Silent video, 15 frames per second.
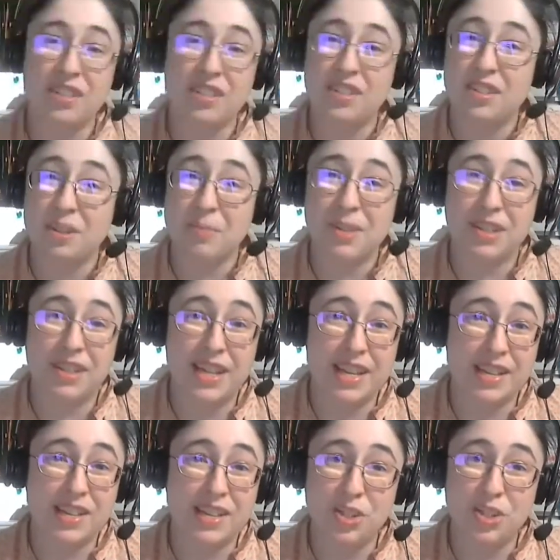an arm and a leg
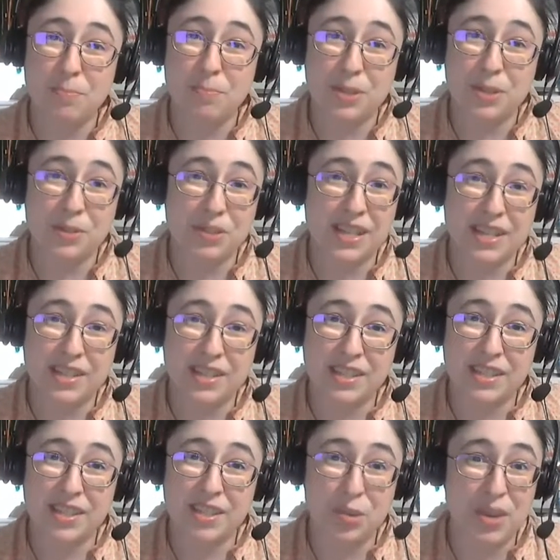to ship those things,
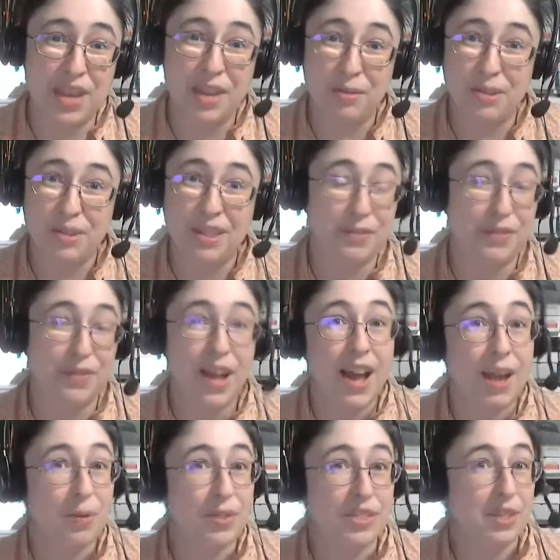and you can't really fly
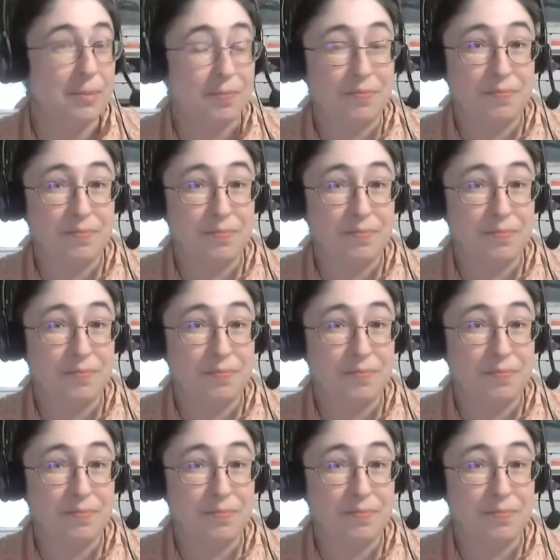with them.